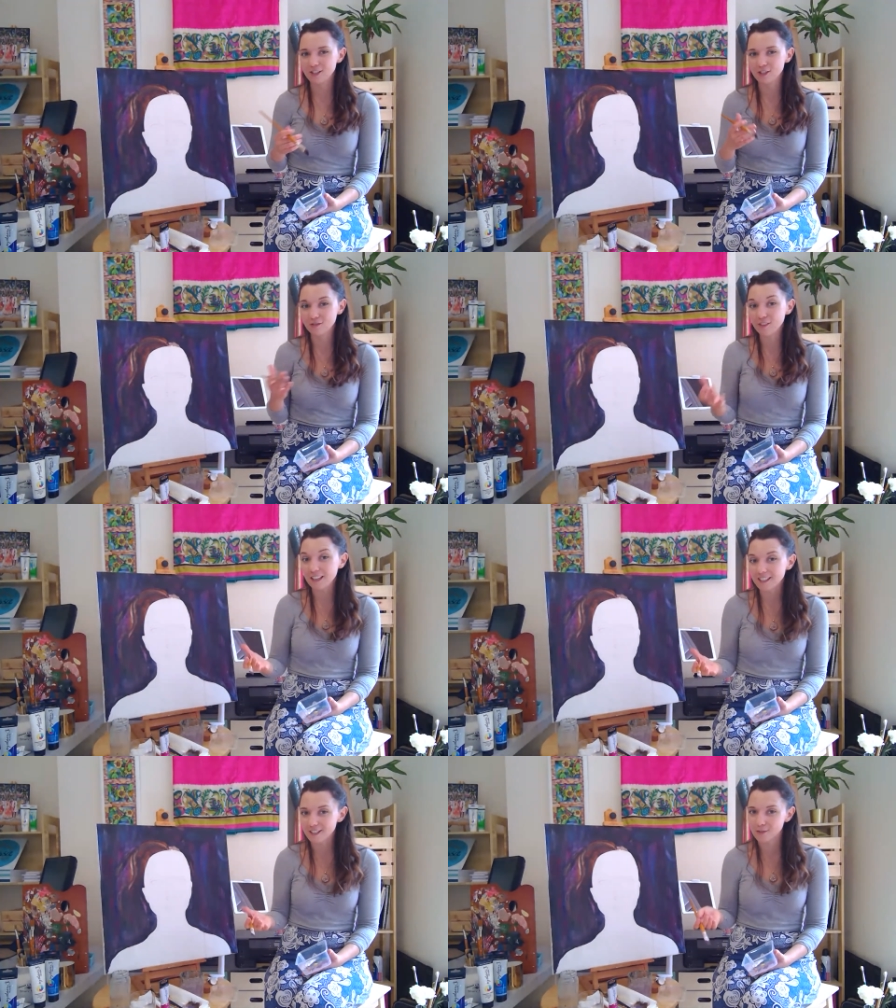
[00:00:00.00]
they're just
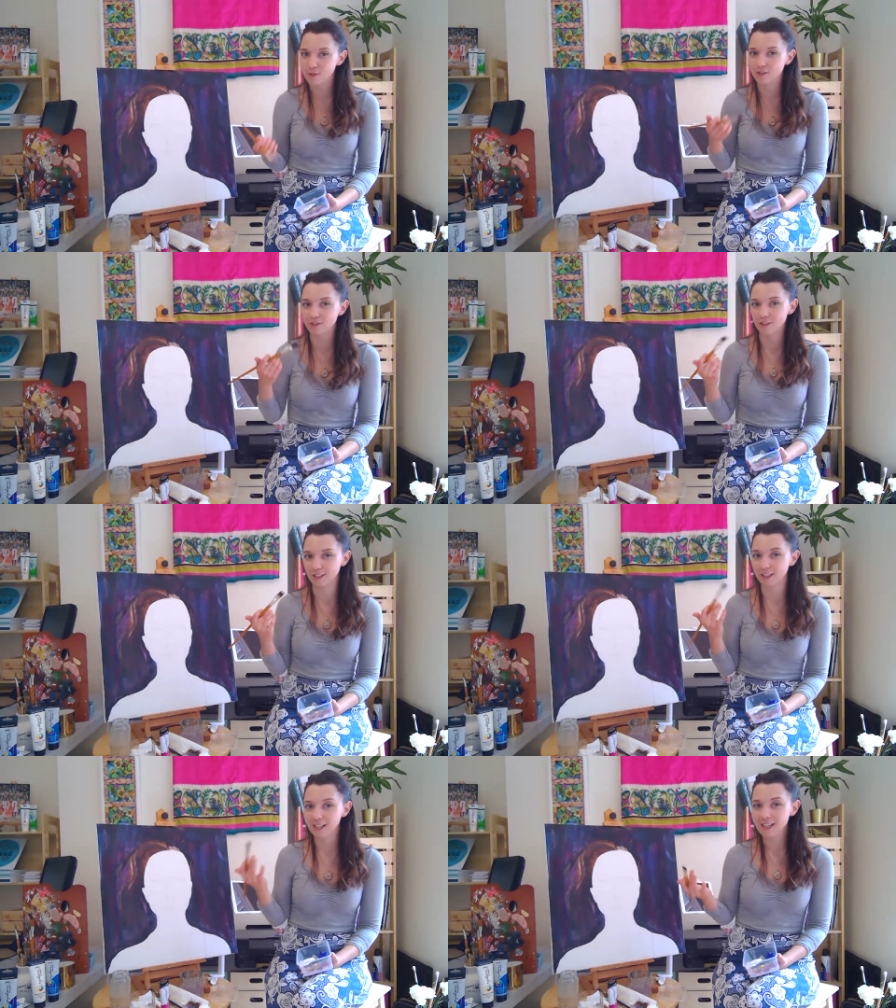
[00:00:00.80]
figures rather
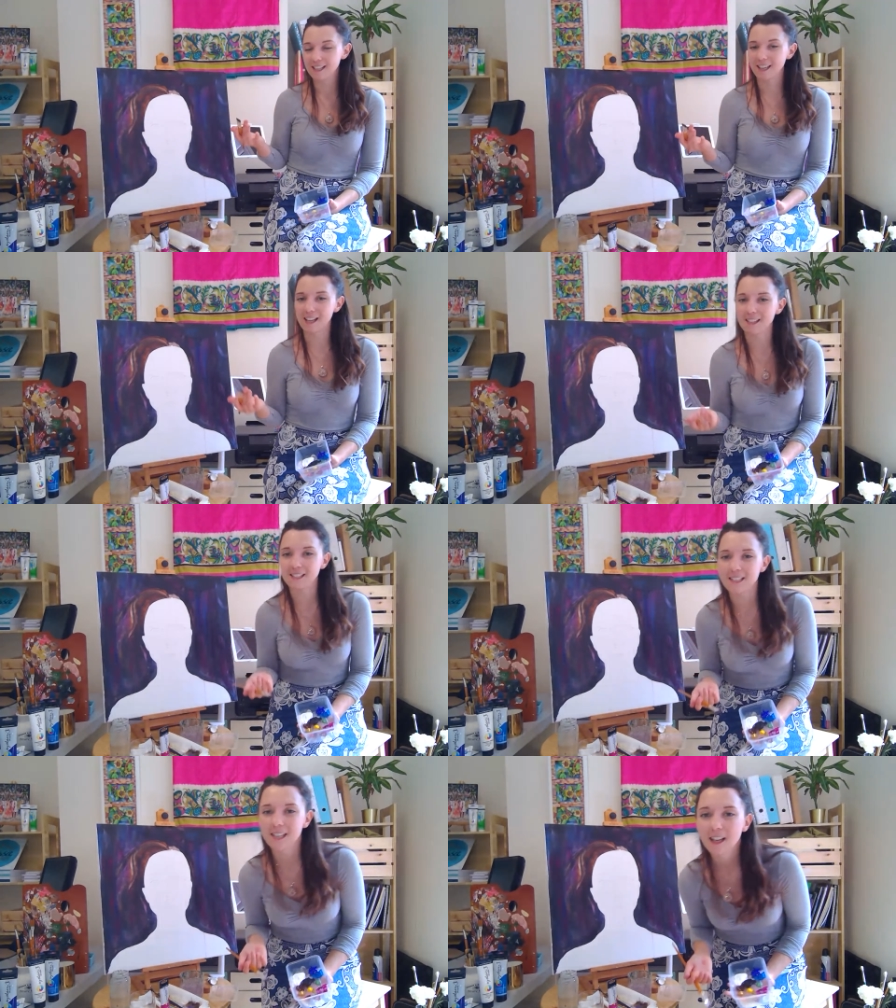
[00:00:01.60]
than getting
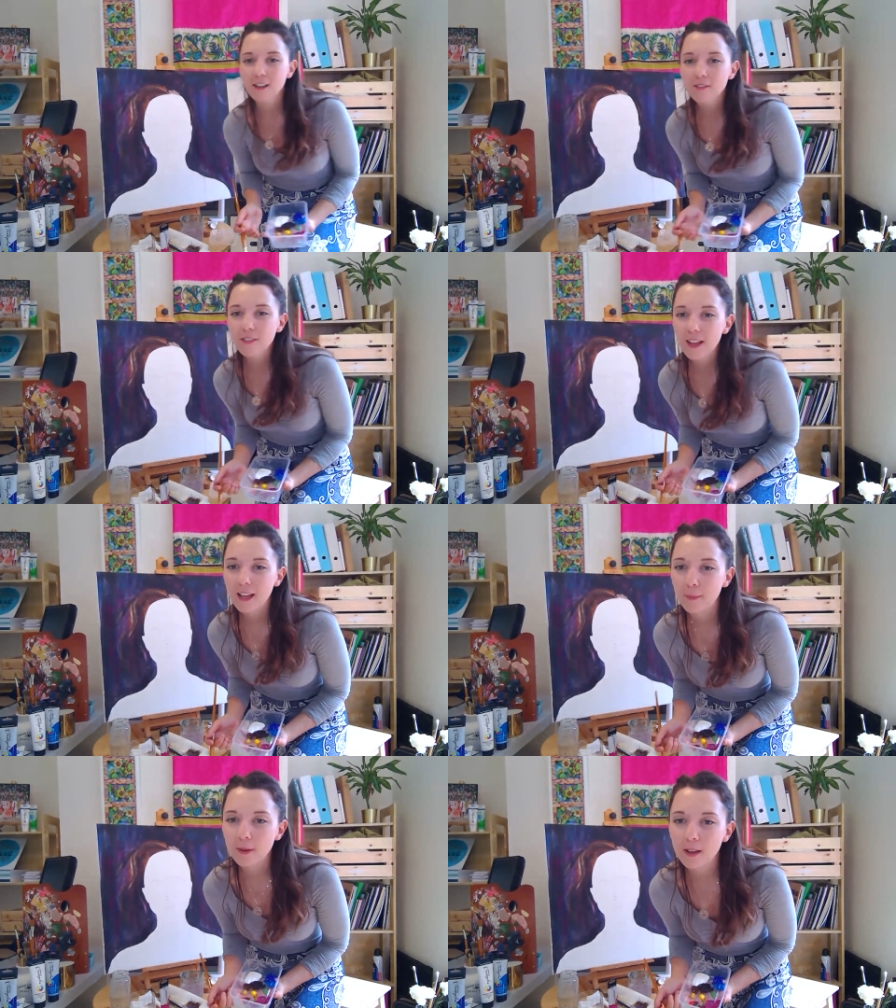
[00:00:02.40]
the detail of
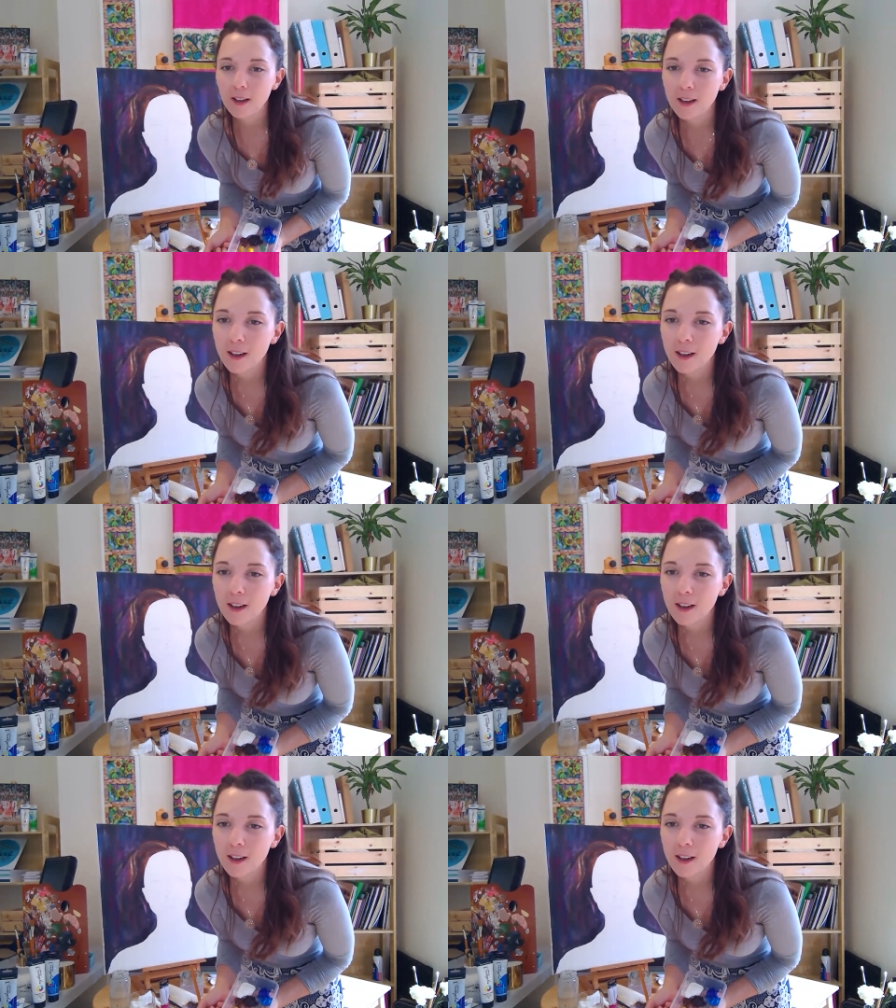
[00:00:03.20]
them.